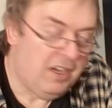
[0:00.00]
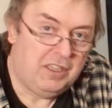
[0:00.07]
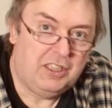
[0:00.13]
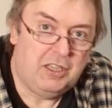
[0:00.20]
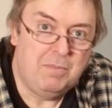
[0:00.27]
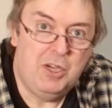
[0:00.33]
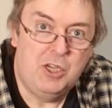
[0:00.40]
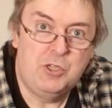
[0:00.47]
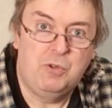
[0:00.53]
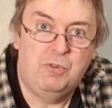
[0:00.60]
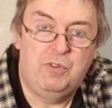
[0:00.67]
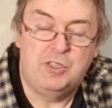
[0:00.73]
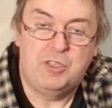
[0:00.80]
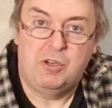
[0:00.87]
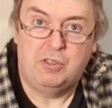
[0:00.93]
commercial
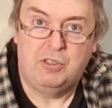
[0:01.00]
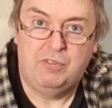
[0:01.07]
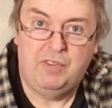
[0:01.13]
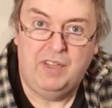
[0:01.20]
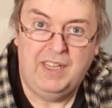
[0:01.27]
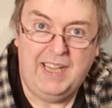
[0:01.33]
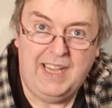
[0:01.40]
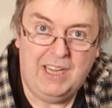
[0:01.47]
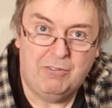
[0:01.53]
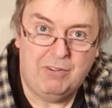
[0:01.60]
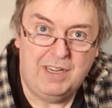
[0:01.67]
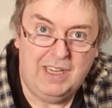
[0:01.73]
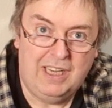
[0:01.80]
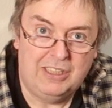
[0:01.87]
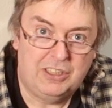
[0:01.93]
photographer here
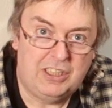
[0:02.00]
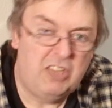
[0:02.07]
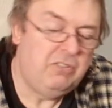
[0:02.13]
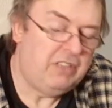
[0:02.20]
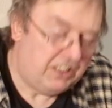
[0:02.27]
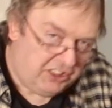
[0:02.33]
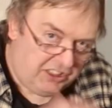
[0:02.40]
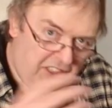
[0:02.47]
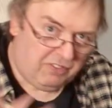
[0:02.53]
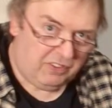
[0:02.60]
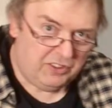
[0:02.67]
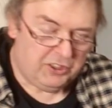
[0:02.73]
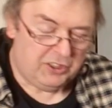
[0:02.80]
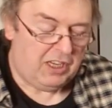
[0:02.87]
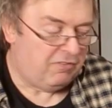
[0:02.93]
in Leicester, who does
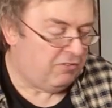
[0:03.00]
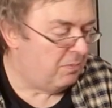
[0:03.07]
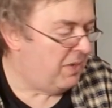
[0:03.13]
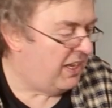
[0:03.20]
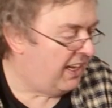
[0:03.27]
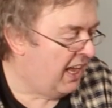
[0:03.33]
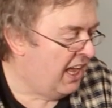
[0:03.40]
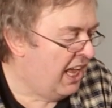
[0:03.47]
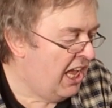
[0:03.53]
different stuff to me.